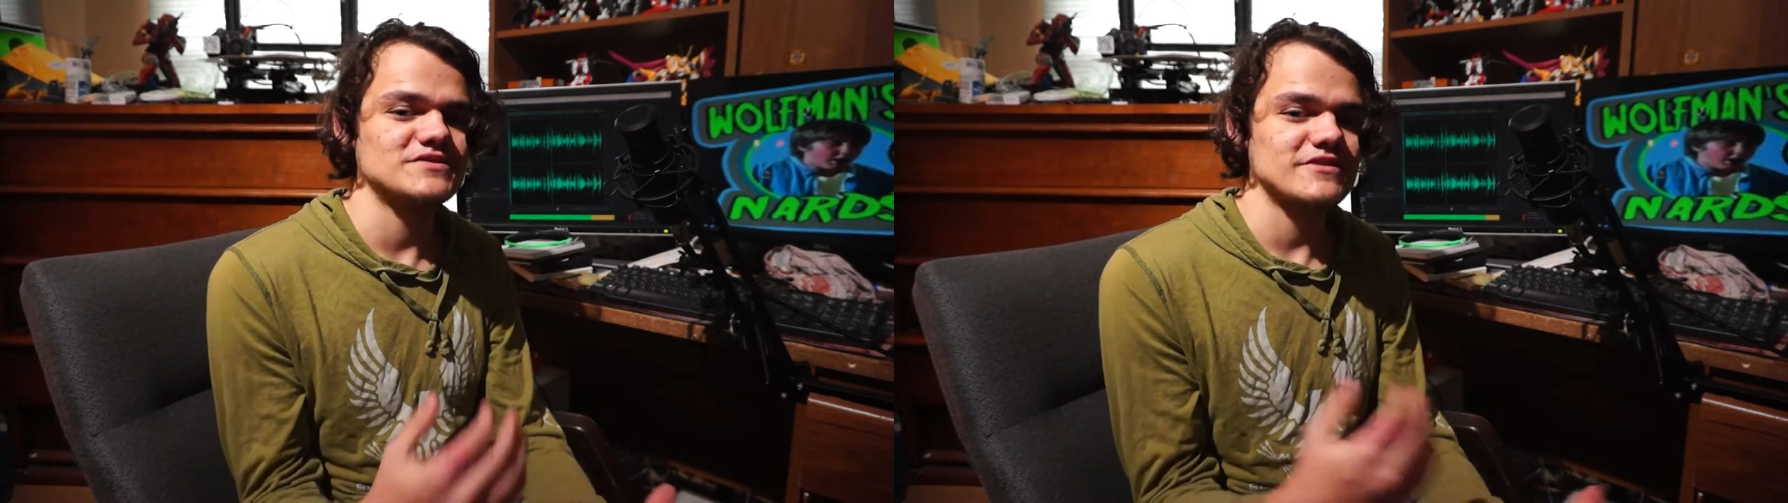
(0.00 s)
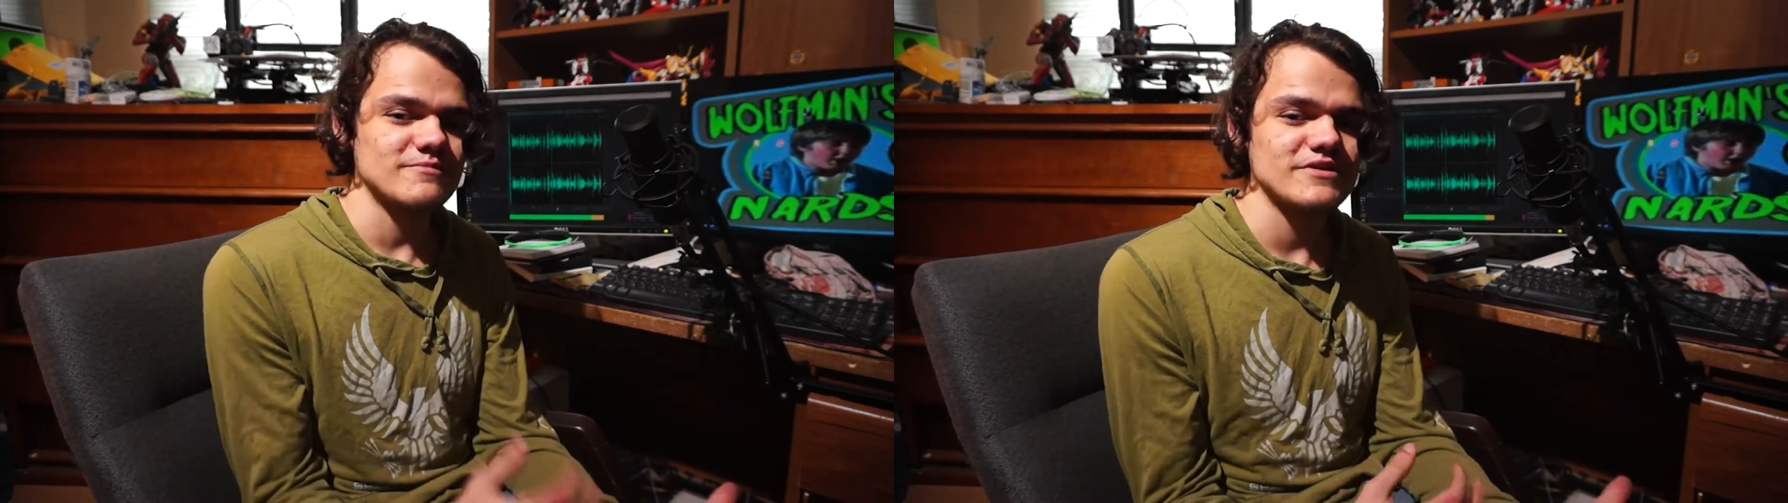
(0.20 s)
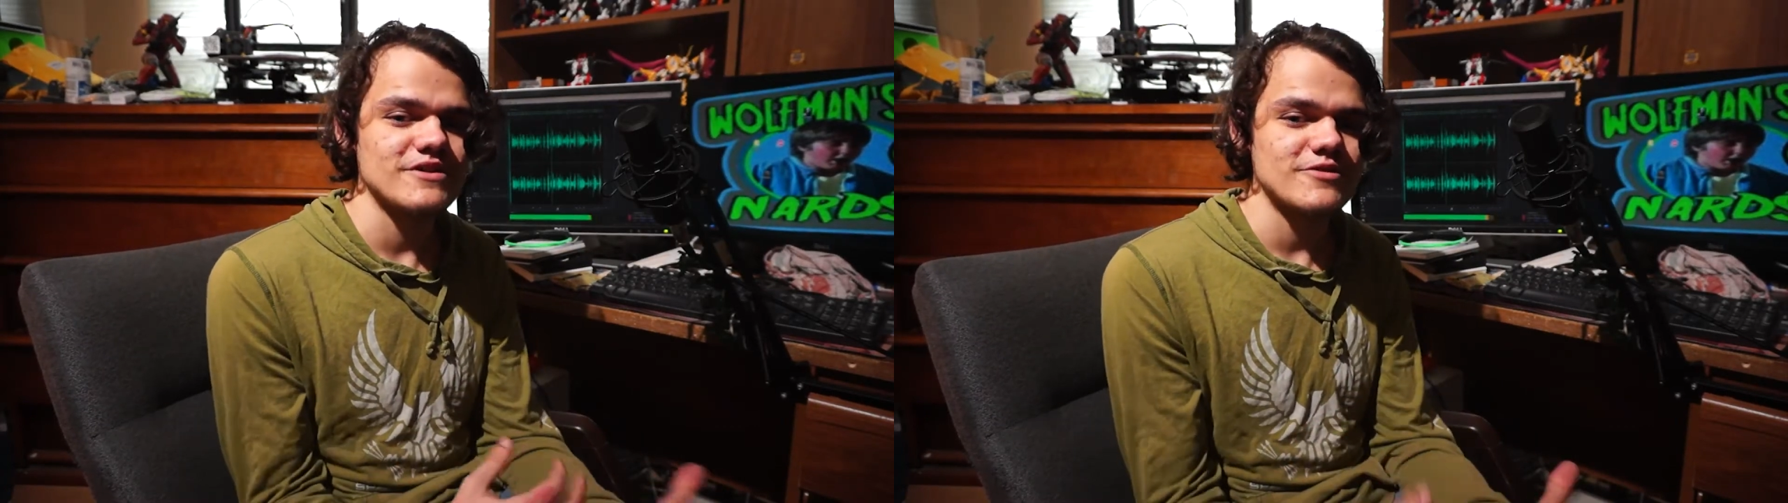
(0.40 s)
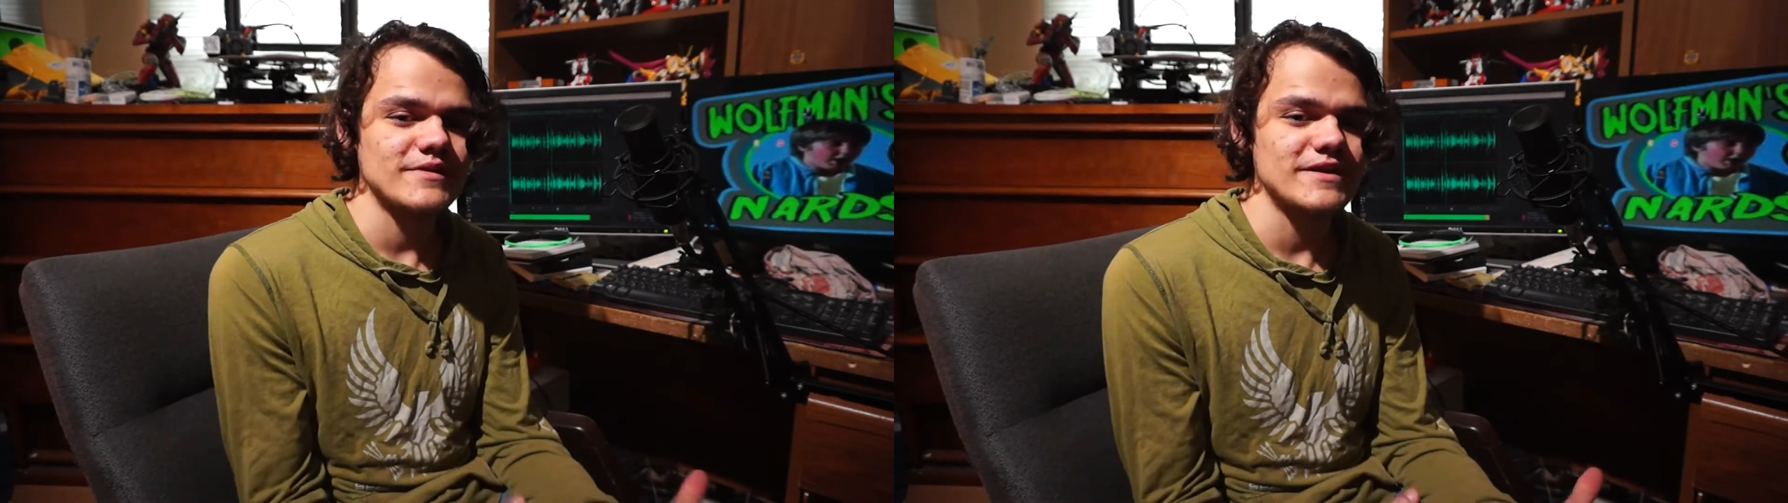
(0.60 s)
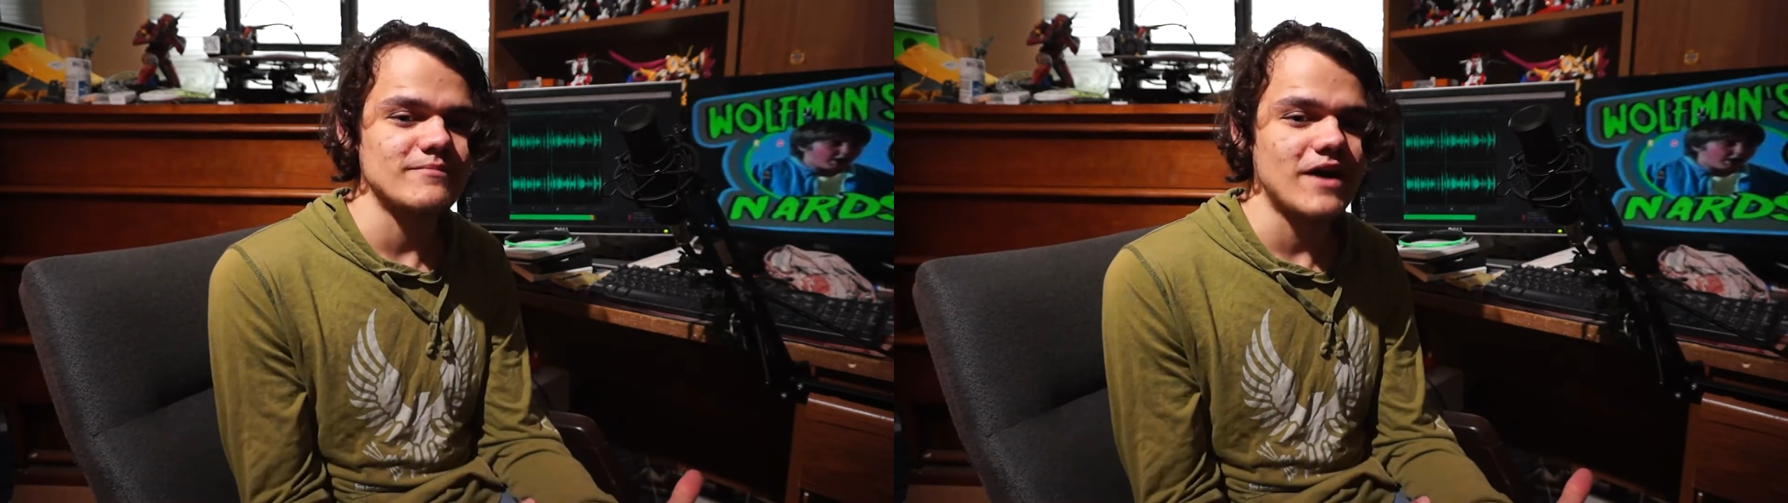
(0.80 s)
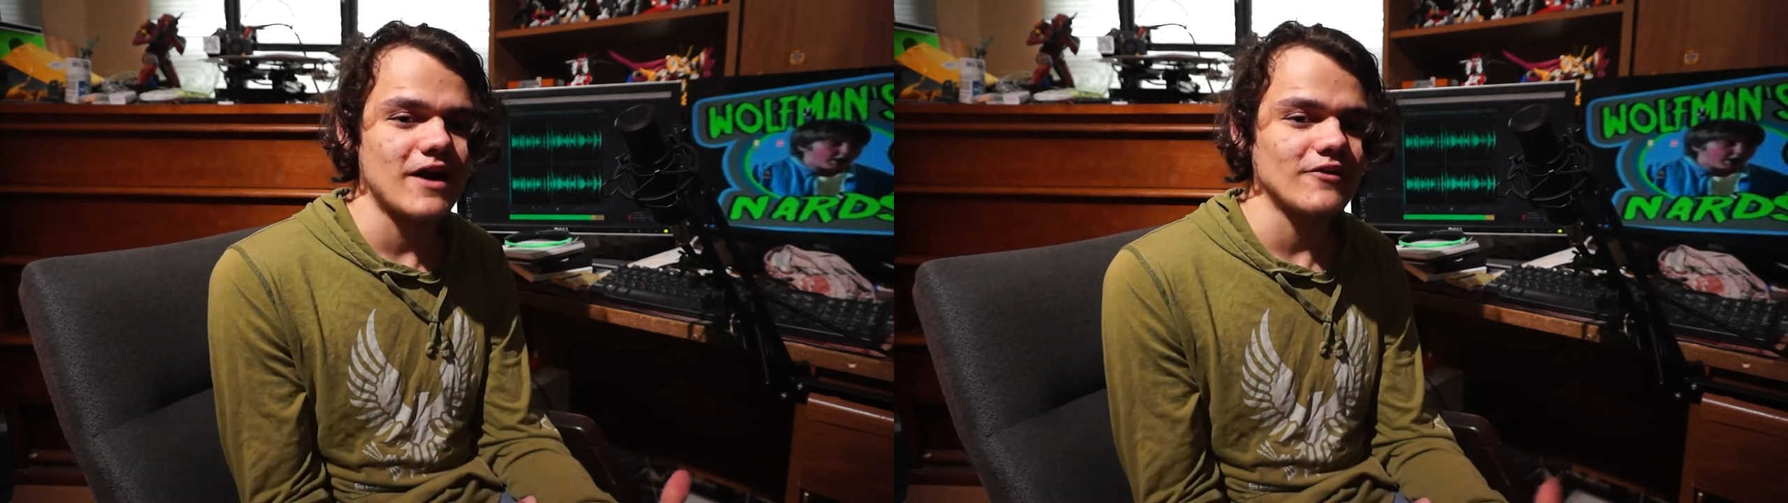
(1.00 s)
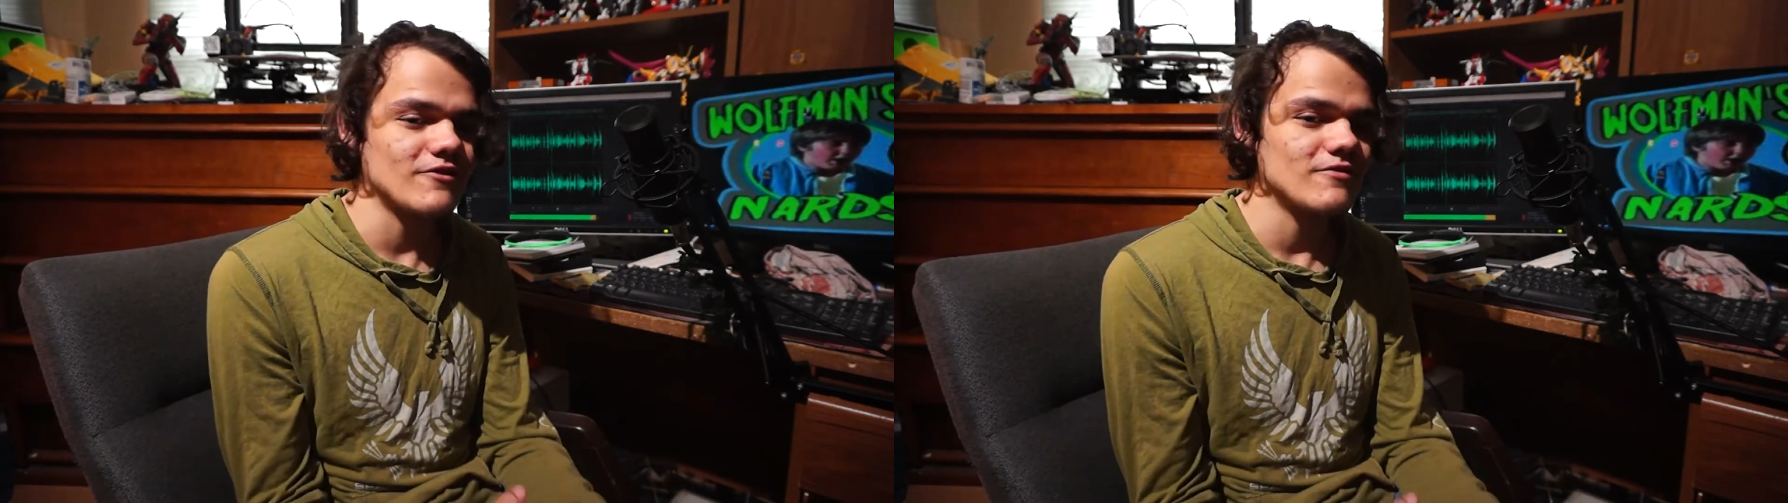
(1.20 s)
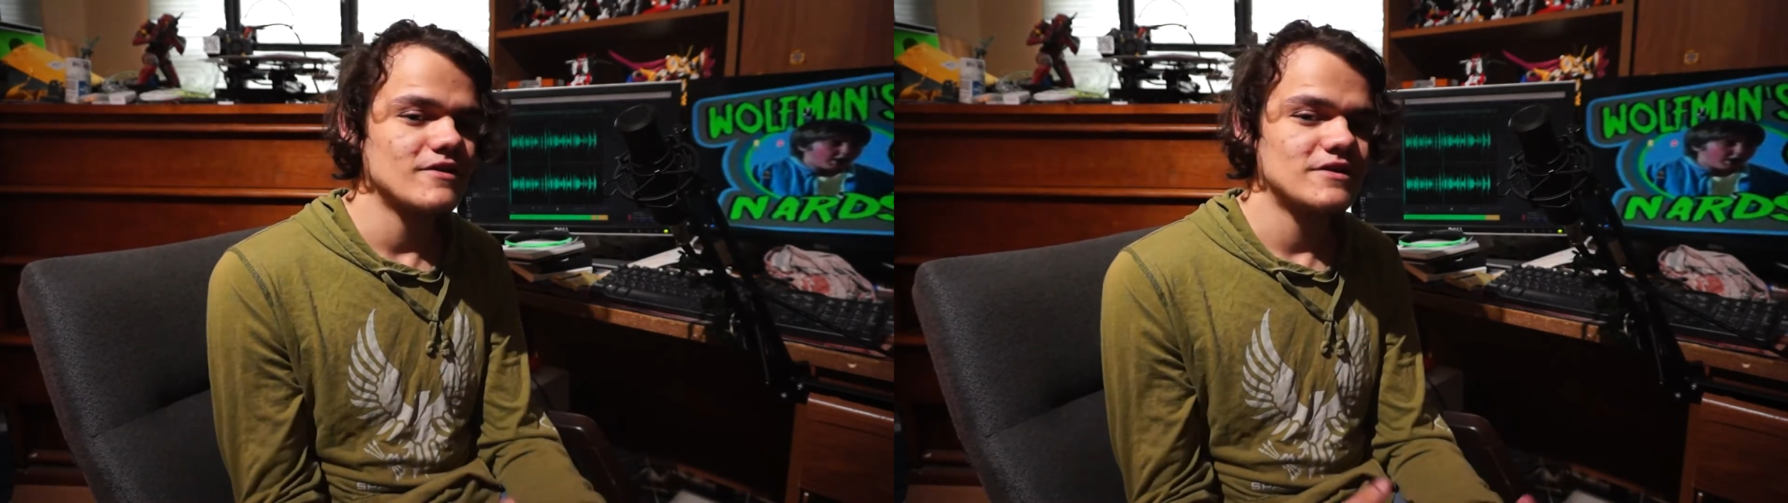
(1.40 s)
a complete 3D
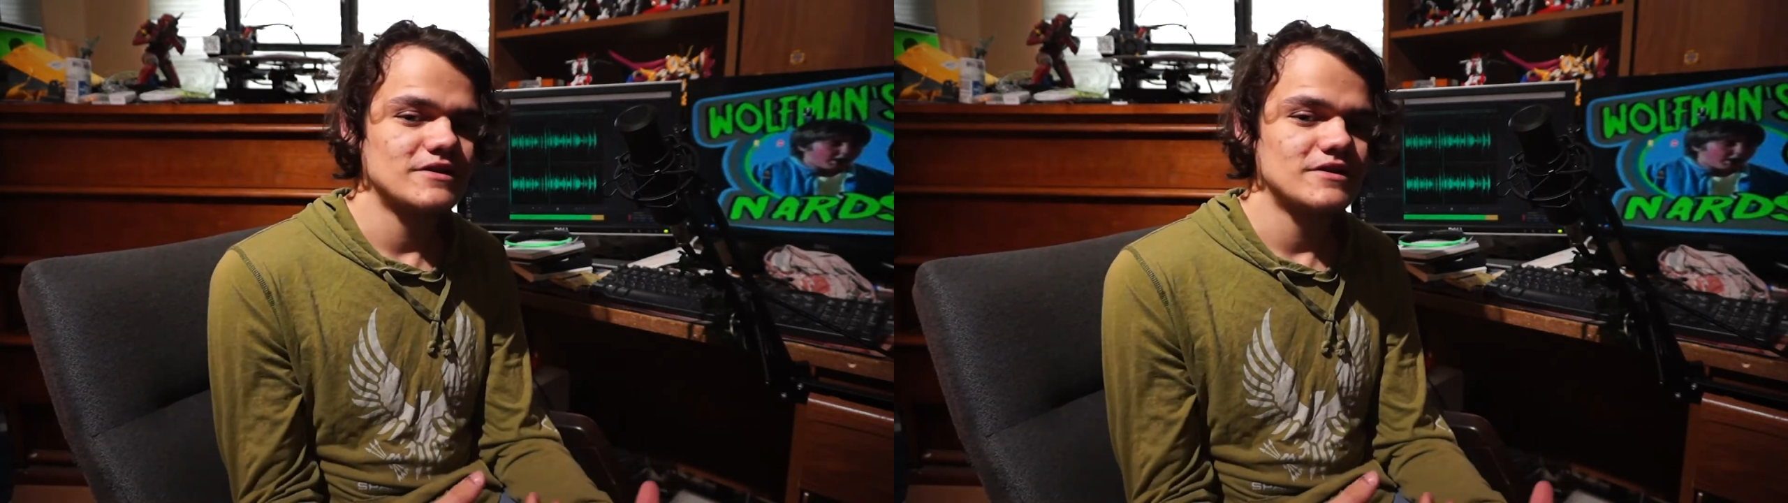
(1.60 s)
model